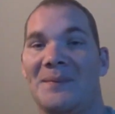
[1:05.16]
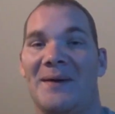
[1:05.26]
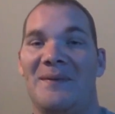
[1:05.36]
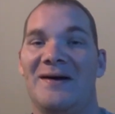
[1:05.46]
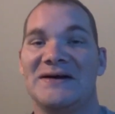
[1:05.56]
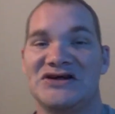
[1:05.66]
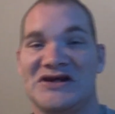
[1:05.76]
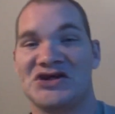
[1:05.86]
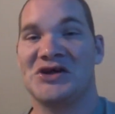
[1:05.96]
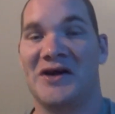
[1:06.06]
by Big Lots
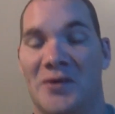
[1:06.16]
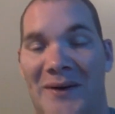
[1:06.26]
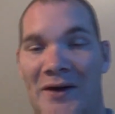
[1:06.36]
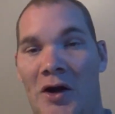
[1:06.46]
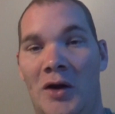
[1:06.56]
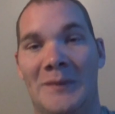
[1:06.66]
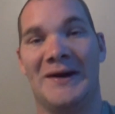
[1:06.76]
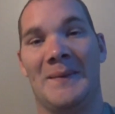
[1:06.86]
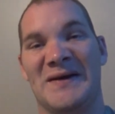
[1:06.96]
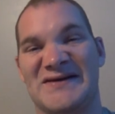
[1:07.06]
yesterday on the way home and
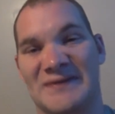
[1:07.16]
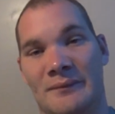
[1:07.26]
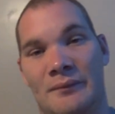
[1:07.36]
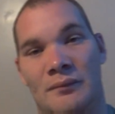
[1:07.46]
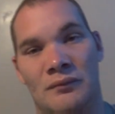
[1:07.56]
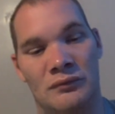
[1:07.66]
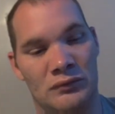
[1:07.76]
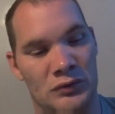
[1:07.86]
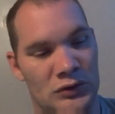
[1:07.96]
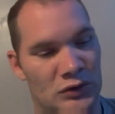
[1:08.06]
got me some
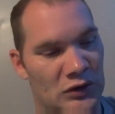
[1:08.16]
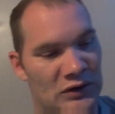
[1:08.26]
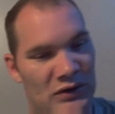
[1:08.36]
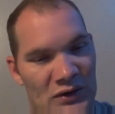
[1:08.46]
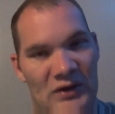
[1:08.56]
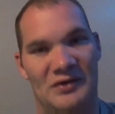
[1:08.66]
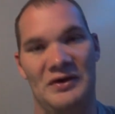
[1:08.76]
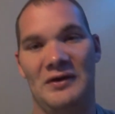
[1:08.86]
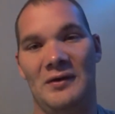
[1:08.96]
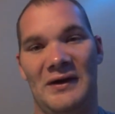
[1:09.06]

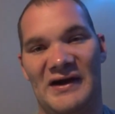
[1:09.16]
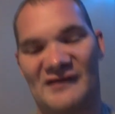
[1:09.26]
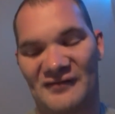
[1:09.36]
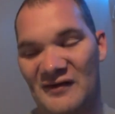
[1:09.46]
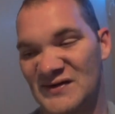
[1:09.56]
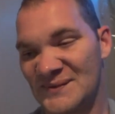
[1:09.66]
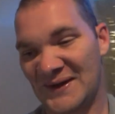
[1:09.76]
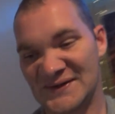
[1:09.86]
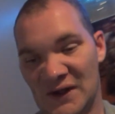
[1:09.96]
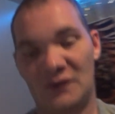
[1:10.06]
new earphones
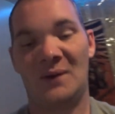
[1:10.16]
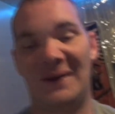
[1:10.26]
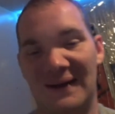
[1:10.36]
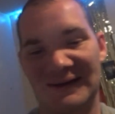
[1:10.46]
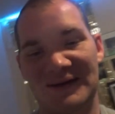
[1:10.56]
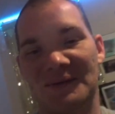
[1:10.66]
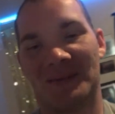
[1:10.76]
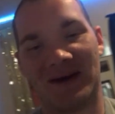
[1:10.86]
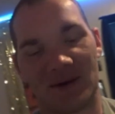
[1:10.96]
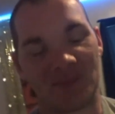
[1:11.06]
because I don't know what I did with
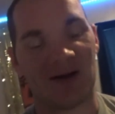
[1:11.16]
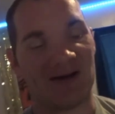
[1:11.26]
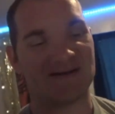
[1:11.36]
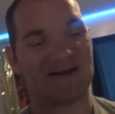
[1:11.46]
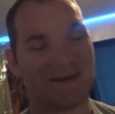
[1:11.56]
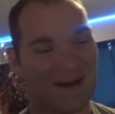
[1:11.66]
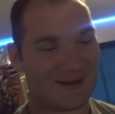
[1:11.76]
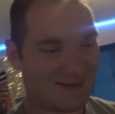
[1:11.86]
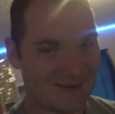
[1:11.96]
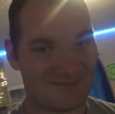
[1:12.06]
my AirPods. Like, I
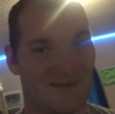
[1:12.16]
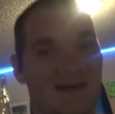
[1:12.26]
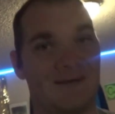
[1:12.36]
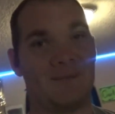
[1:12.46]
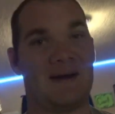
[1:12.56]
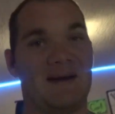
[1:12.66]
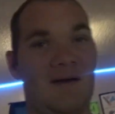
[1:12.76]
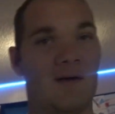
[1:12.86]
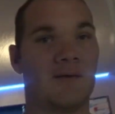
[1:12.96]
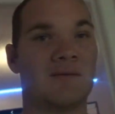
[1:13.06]
cannot find them at
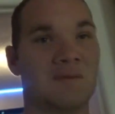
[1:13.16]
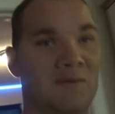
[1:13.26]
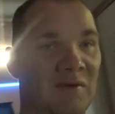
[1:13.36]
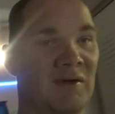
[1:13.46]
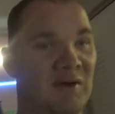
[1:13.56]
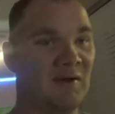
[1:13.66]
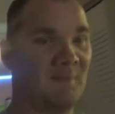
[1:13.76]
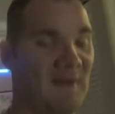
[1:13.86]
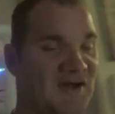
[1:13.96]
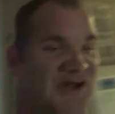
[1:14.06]
all.
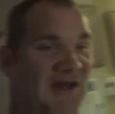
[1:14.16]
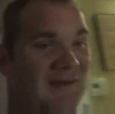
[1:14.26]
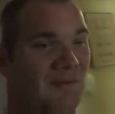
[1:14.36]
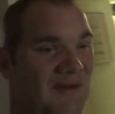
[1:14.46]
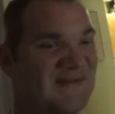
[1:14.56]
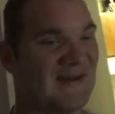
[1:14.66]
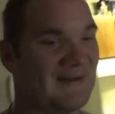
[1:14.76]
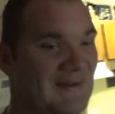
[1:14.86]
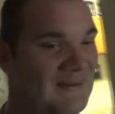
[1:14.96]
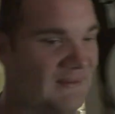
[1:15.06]
I'll show you the ones I
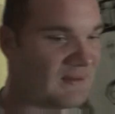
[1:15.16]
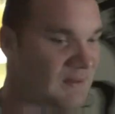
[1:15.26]
got